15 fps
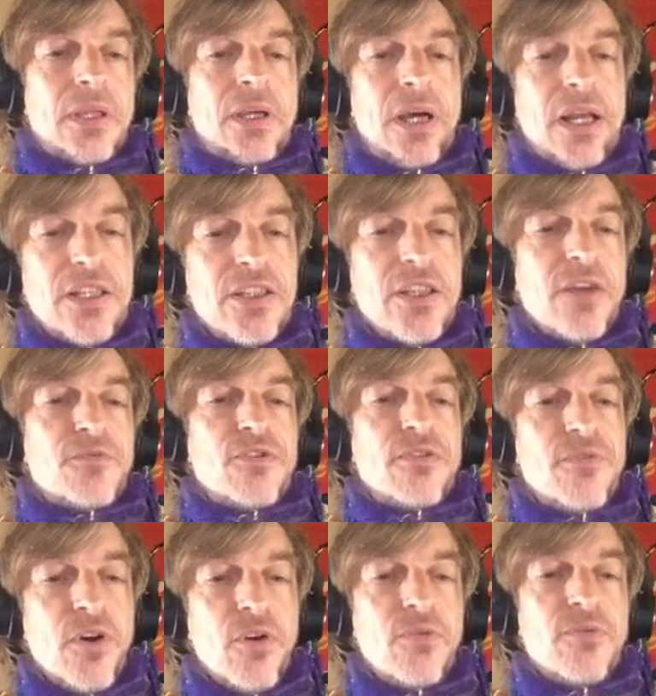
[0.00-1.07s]
And another
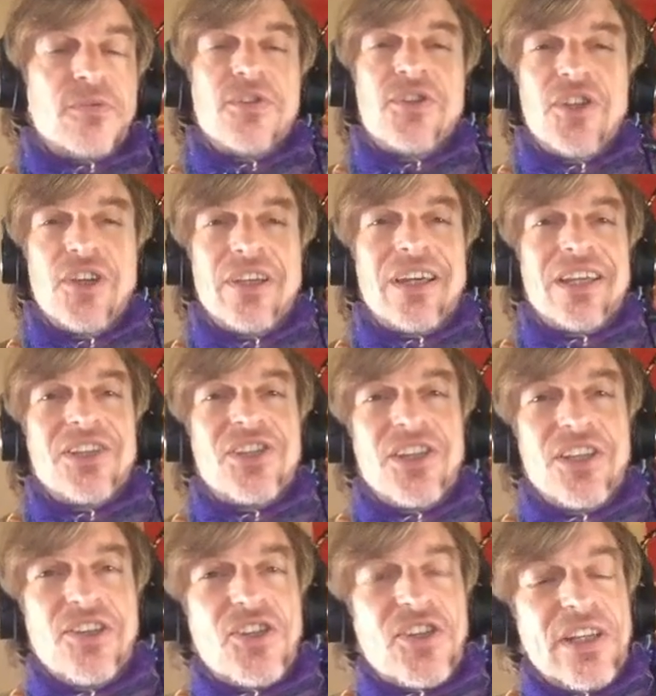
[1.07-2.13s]
evolve, so you
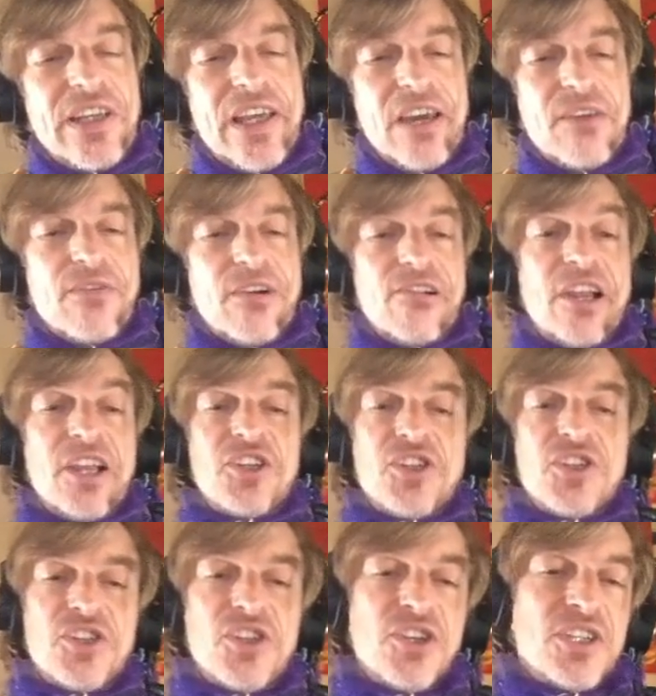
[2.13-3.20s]
continuously get variations.